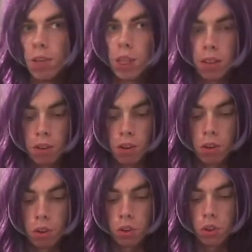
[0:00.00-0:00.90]
We can
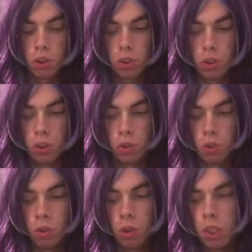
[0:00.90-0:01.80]
hear you
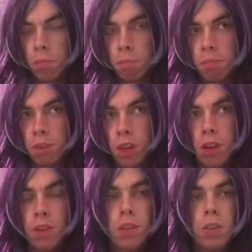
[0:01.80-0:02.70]
noisy
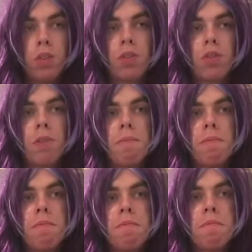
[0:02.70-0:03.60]
folk from
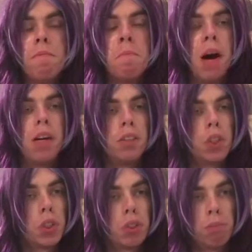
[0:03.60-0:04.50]

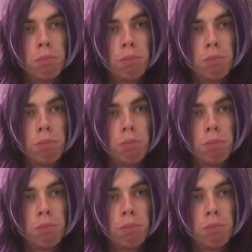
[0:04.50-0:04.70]
miles.